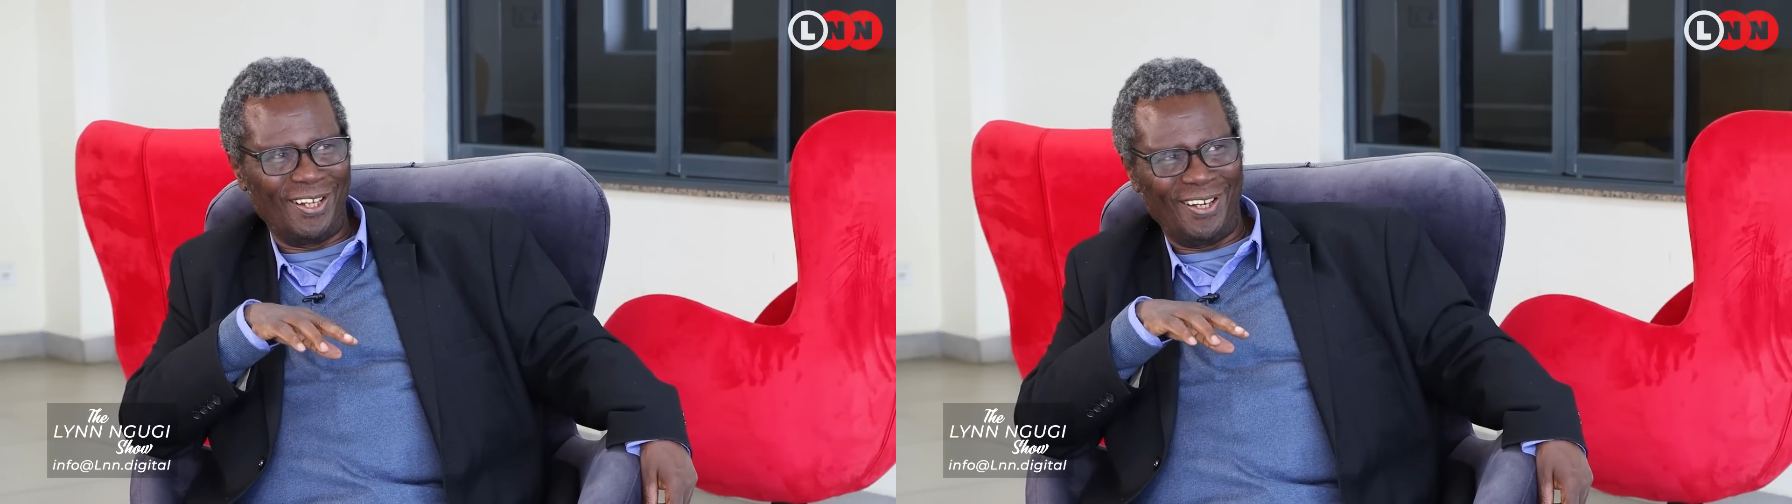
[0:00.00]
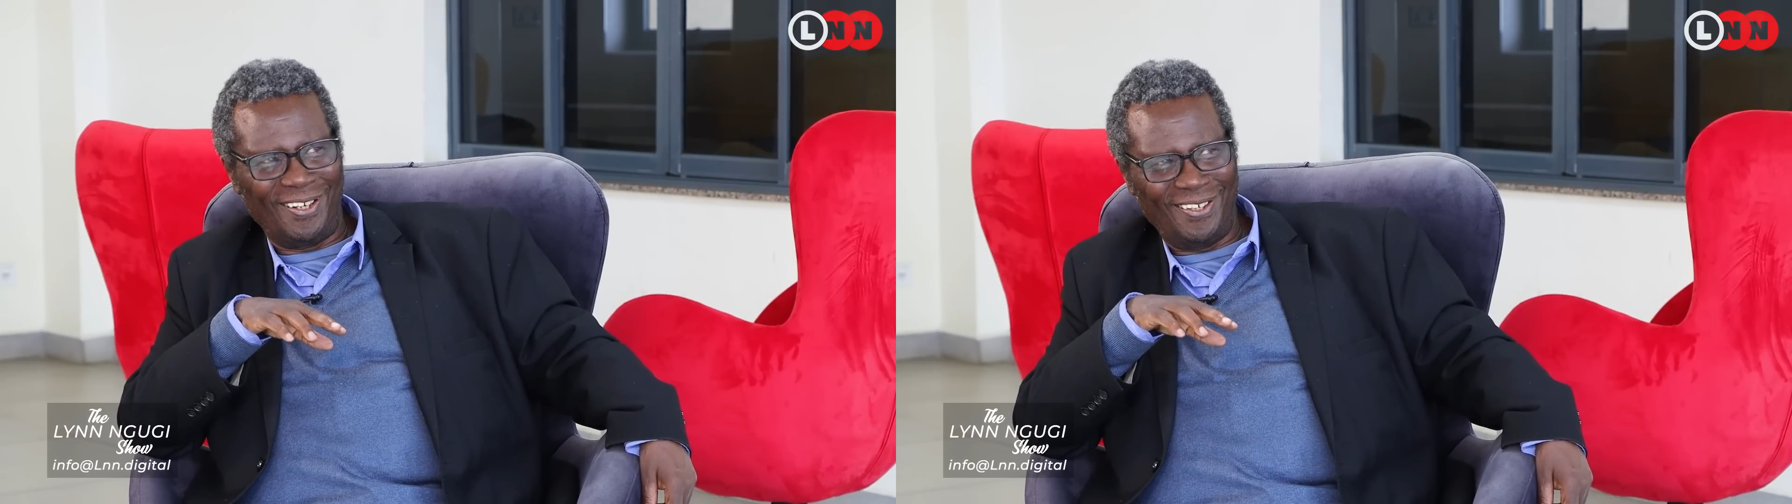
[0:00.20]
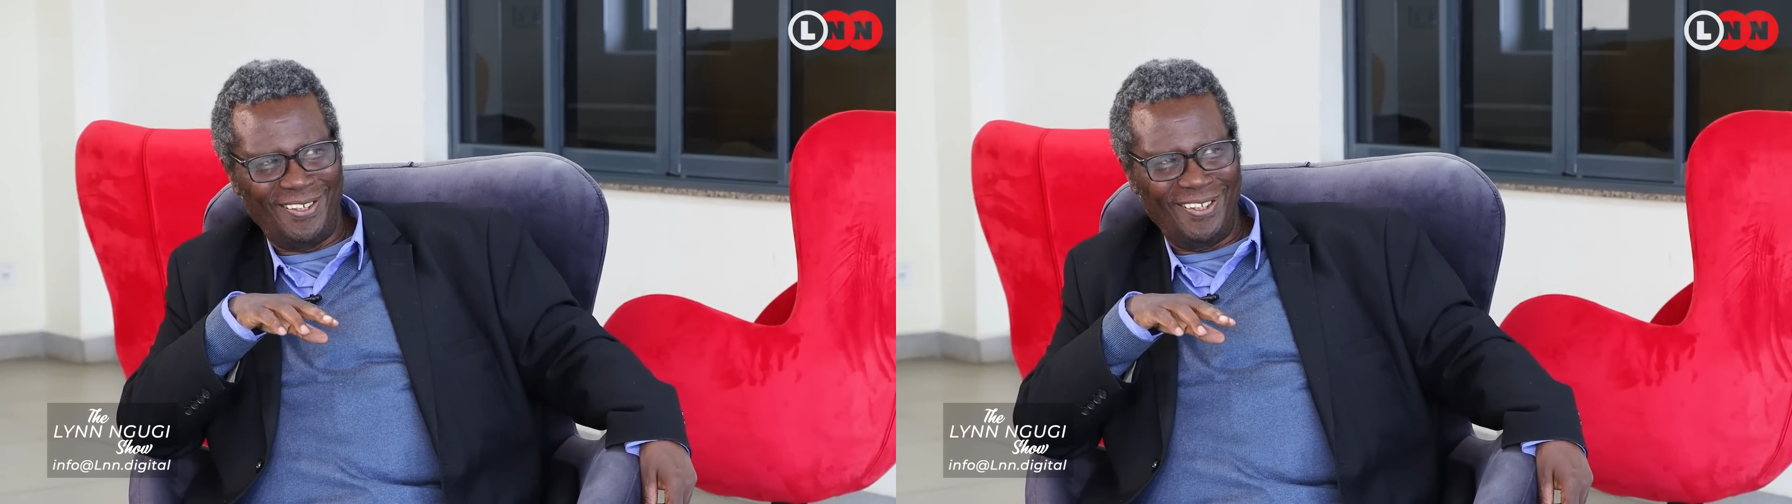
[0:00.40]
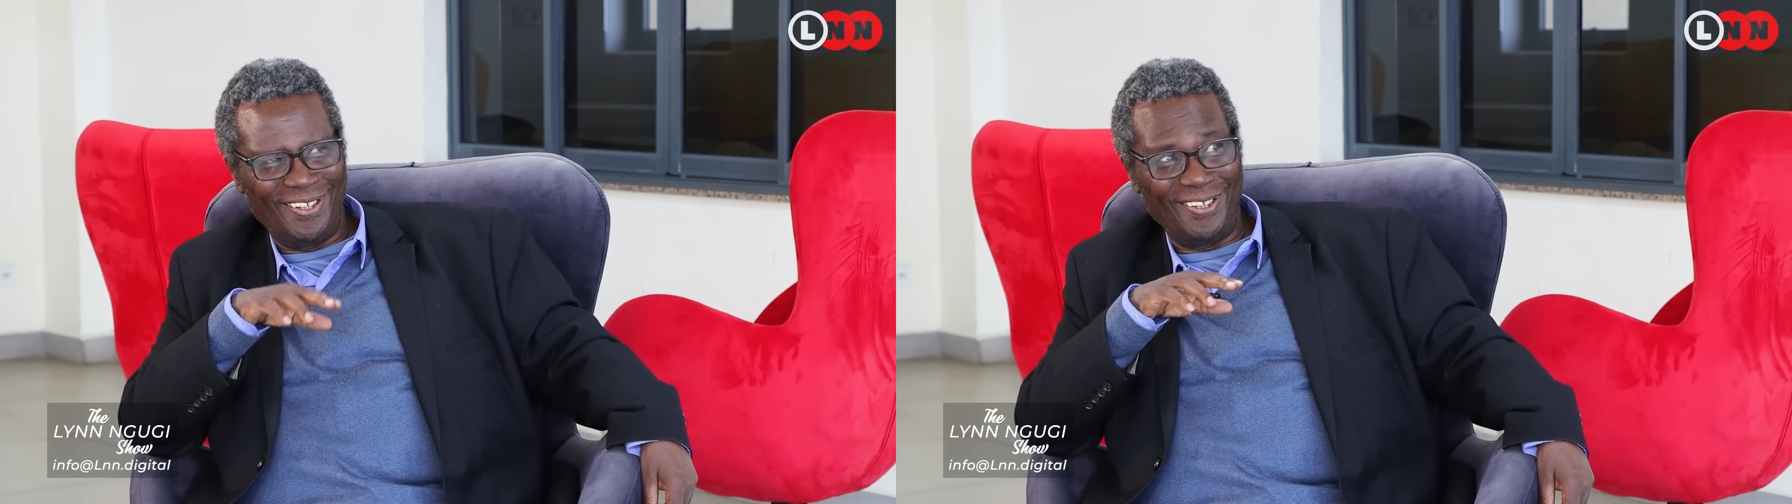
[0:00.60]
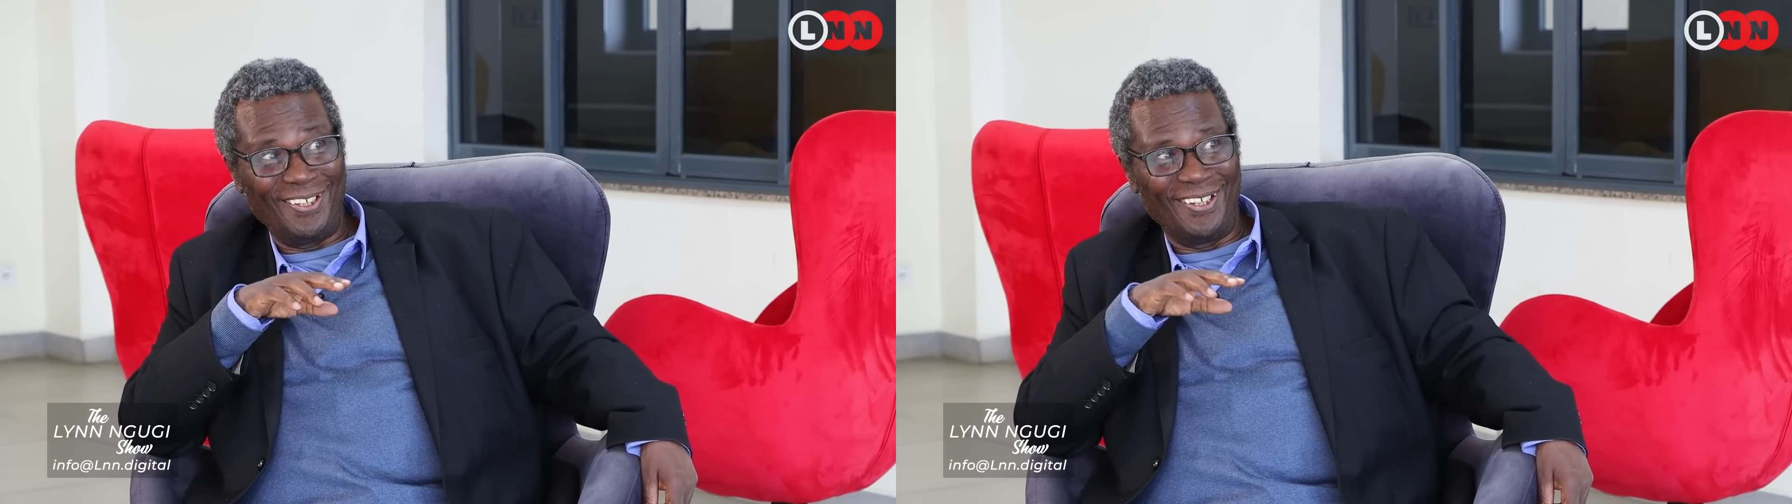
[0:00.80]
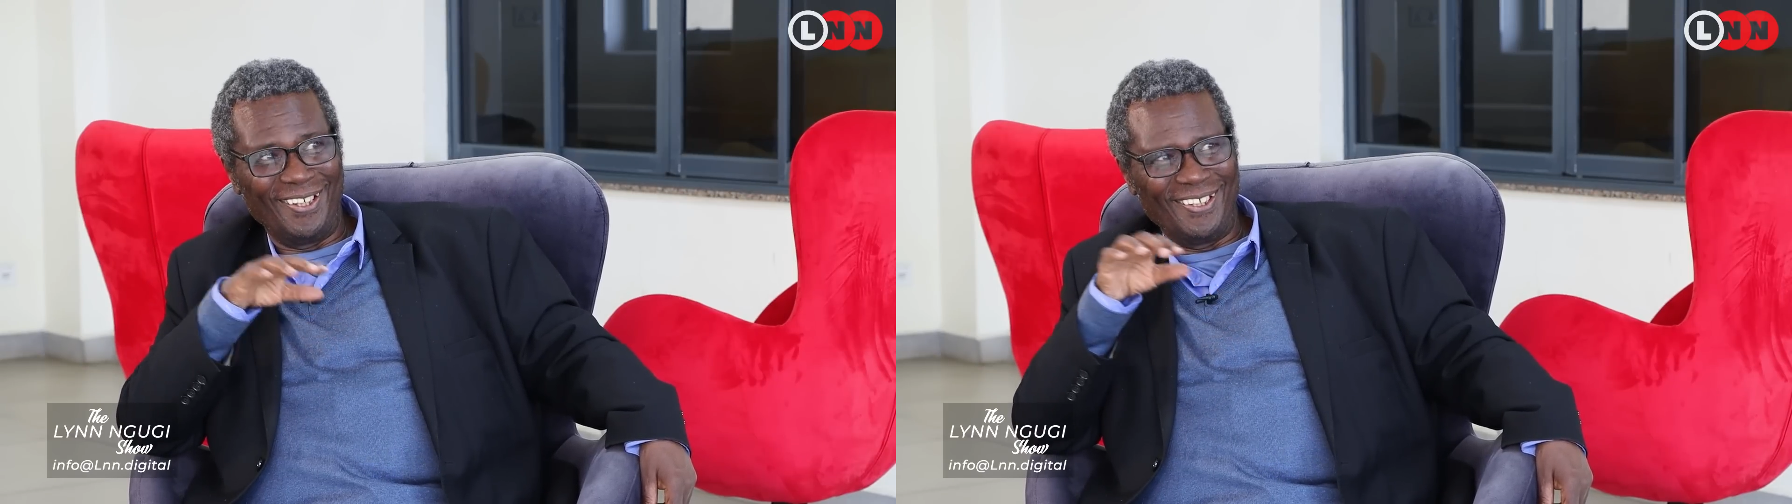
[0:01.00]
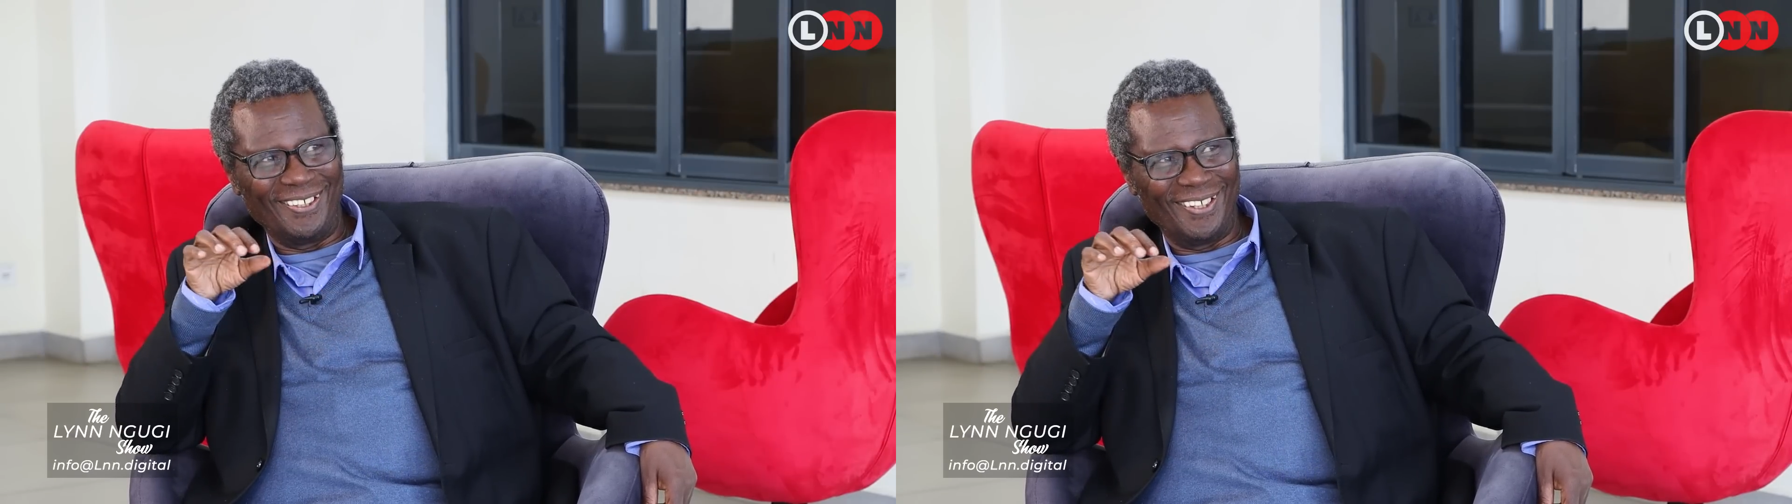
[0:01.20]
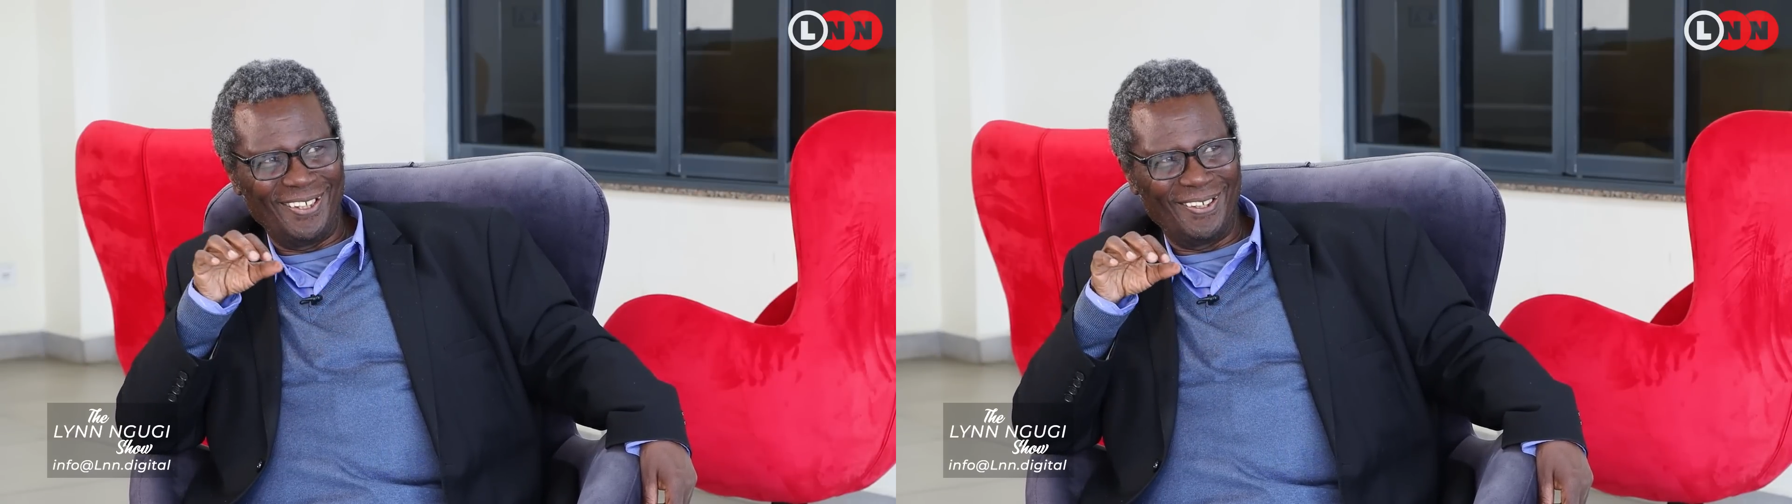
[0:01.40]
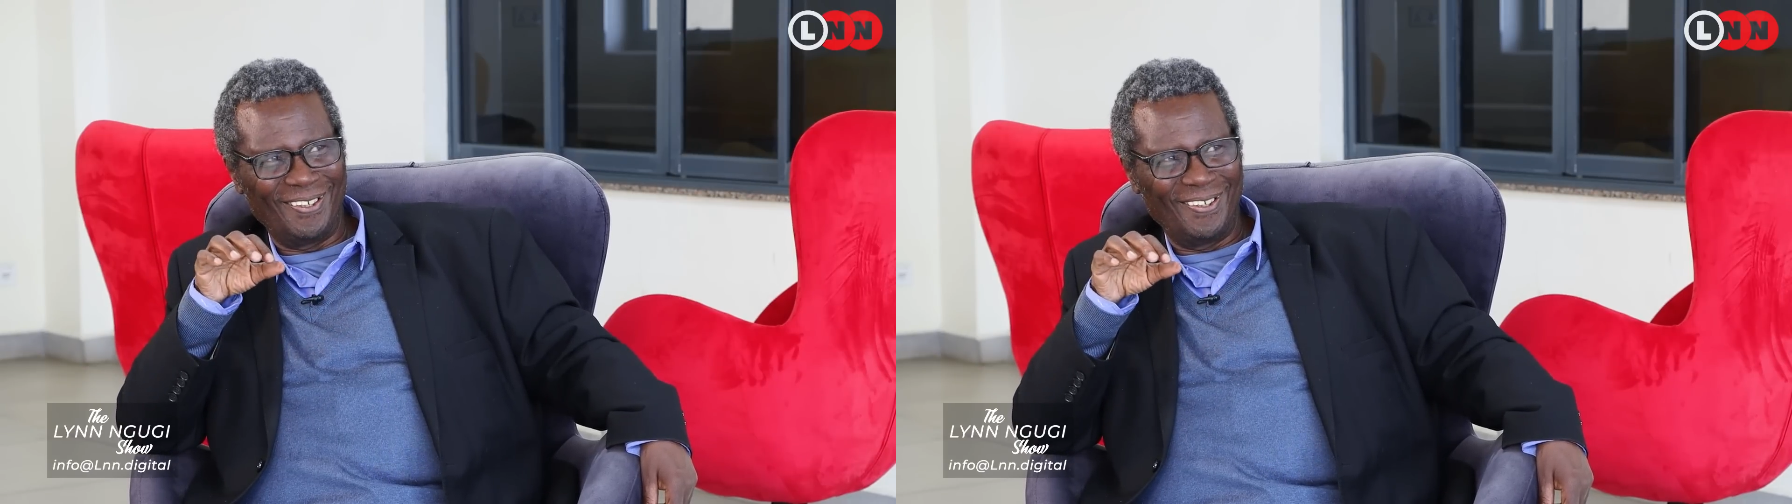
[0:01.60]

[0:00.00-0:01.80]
the 1880s.